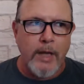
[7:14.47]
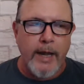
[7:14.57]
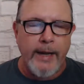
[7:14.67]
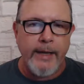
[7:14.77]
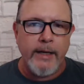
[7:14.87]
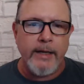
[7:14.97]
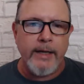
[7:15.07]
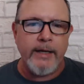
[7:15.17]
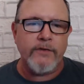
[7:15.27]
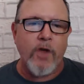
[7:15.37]
And
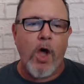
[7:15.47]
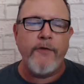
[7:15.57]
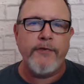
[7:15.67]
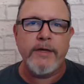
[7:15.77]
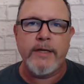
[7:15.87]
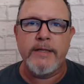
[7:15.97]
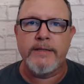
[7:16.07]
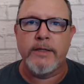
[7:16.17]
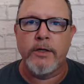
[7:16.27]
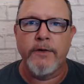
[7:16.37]
it is often
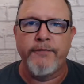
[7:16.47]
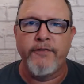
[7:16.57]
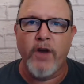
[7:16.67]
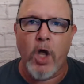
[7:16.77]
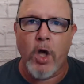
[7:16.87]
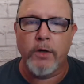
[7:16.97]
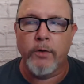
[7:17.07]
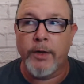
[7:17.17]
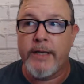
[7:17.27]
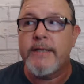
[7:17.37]
considered a flaw,
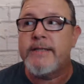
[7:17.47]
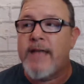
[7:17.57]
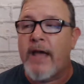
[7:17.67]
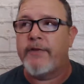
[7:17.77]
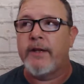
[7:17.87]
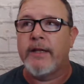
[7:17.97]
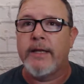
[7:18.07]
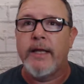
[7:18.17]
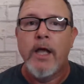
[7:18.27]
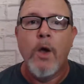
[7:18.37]
or it is
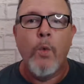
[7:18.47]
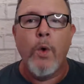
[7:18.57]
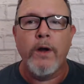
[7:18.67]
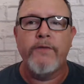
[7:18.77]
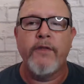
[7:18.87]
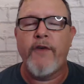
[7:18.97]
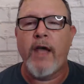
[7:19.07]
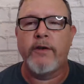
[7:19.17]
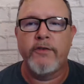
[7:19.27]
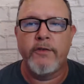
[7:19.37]
definitely one of the
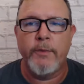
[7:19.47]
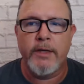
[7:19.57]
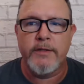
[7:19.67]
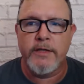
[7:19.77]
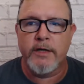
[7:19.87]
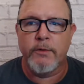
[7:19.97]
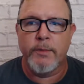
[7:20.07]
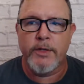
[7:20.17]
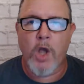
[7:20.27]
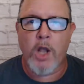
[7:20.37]
factors that we consider when
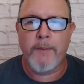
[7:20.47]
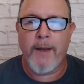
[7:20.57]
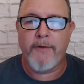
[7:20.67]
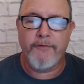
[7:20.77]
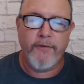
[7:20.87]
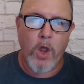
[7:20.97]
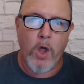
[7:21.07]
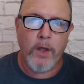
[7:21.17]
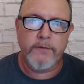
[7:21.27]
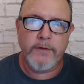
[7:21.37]
we talk about
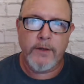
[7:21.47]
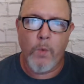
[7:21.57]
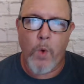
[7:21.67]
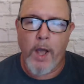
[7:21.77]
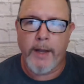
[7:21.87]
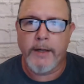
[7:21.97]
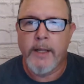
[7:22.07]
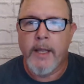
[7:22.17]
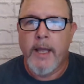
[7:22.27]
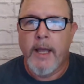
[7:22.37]
flaws in wine.
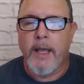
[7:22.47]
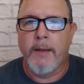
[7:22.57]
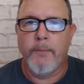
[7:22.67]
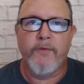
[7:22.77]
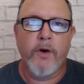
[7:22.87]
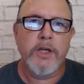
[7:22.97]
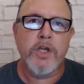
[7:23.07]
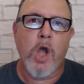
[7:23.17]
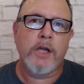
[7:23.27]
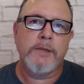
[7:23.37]
We've already
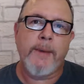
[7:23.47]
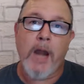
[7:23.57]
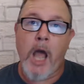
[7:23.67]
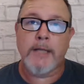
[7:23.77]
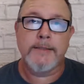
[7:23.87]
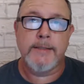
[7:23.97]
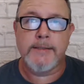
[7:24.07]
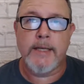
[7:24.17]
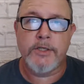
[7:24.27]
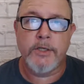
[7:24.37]
talked about
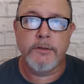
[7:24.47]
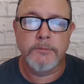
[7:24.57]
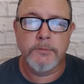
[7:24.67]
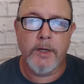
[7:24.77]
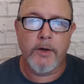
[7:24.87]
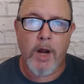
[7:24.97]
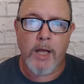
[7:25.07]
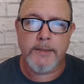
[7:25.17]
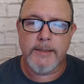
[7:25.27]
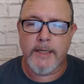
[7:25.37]
oxidization, right, or
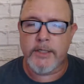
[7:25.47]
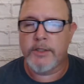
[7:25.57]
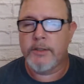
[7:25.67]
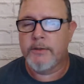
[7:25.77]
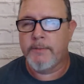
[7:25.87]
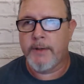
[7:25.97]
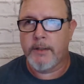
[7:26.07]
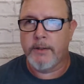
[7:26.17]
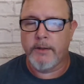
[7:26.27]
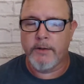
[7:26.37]
oxidation, depending
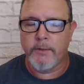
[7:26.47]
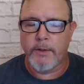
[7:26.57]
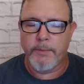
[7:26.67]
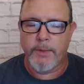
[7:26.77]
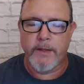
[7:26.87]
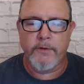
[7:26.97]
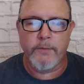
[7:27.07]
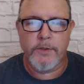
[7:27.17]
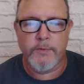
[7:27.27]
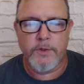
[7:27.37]
on how you want to pronounce it,
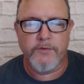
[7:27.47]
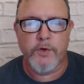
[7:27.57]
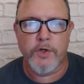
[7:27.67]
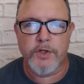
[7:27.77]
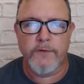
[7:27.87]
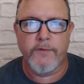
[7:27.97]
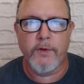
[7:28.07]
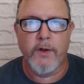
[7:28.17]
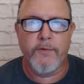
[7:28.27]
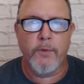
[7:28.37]
which version of
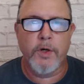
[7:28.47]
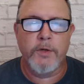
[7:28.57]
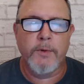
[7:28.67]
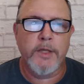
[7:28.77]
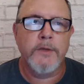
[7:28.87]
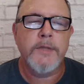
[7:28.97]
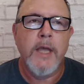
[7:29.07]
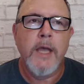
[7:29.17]
the word you want to use.